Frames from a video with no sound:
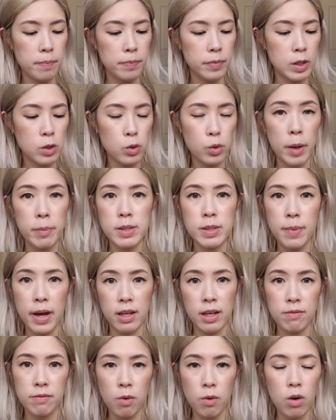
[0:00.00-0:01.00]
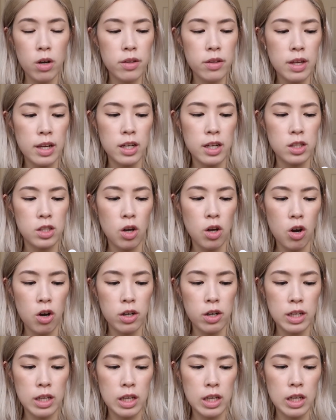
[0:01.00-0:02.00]
swipes back and forth, and it's
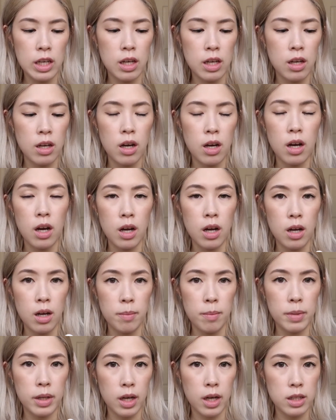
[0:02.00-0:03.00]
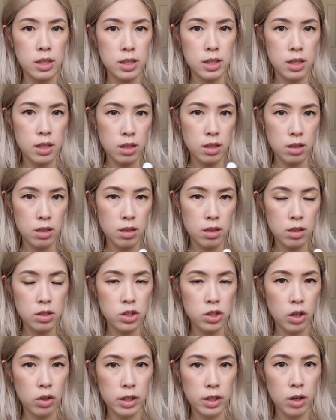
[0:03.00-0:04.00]
already cuts the
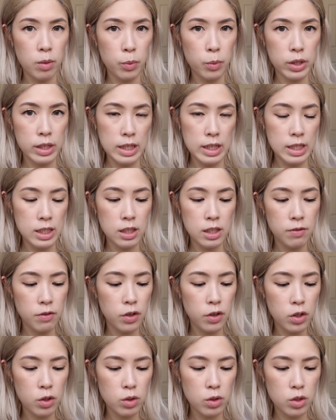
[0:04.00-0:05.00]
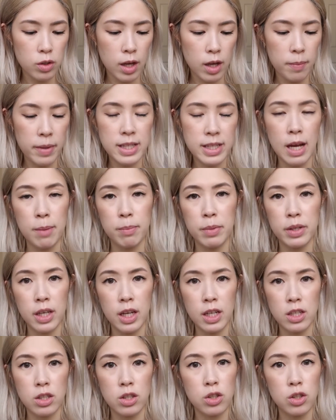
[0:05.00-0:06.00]
gel nail pretty easily for you, so that makes
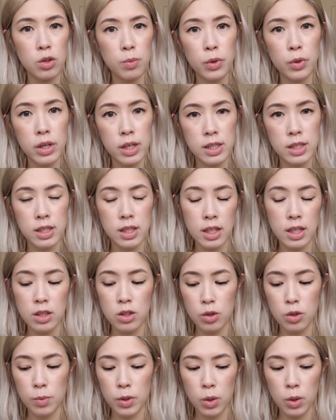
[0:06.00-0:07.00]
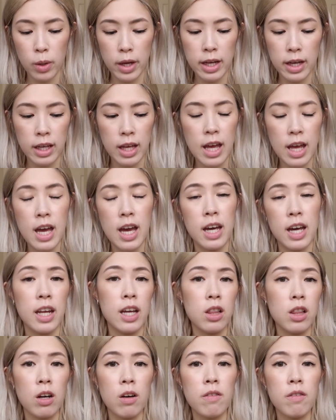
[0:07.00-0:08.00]
application super easy and super quick. And I
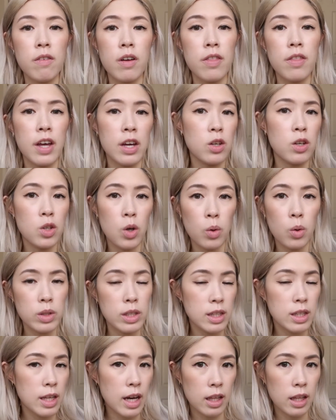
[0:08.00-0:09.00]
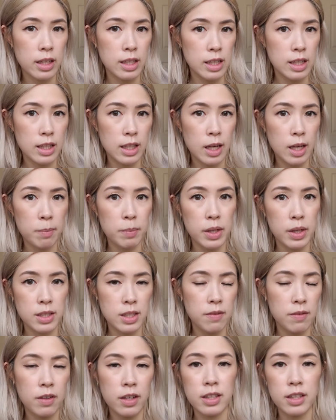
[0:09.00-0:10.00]
love that you don't need the LED lamp, because I
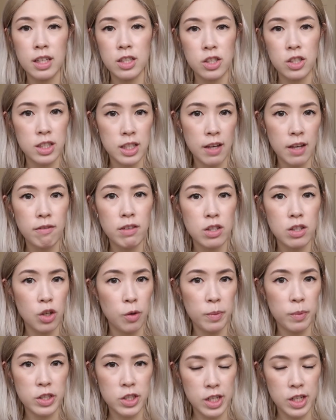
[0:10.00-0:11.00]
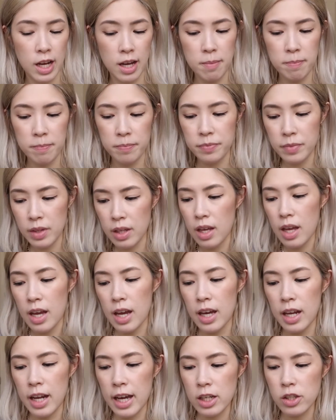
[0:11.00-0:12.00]
feel like that just saves so much time.
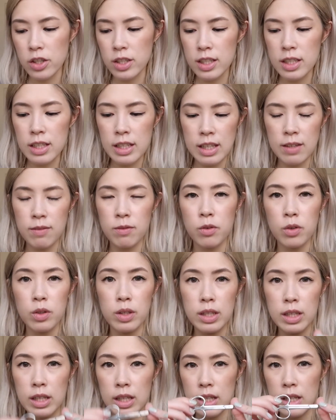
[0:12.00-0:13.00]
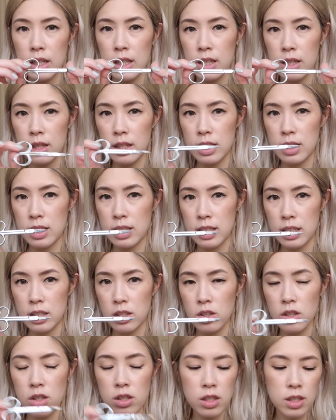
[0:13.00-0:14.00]
And I actually didn't even really need these
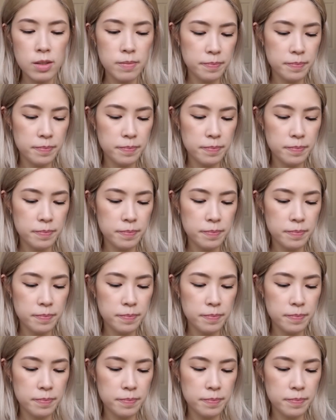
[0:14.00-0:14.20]
scissors.